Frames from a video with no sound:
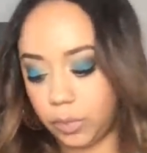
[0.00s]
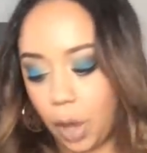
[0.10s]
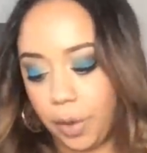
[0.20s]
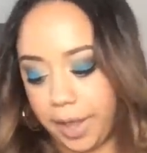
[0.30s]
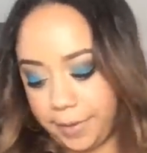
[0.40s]

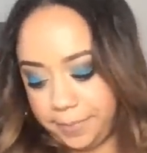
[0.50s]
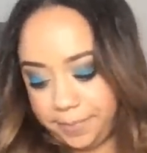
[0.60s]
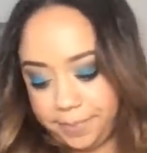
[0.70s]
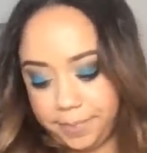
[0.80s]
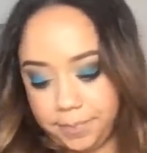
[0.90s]
Okay.
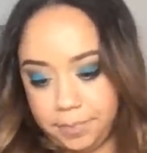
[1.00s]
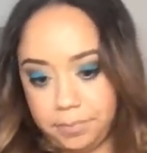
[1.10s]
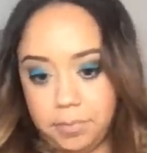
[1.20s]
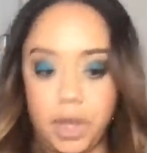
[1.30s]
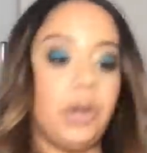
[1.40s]

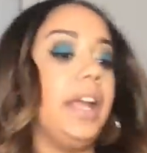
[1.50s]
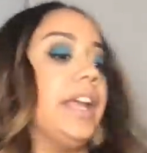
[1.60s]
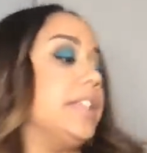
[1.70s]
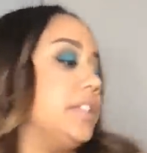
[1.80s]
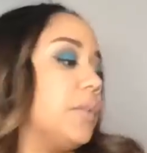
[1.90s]
All right, guys.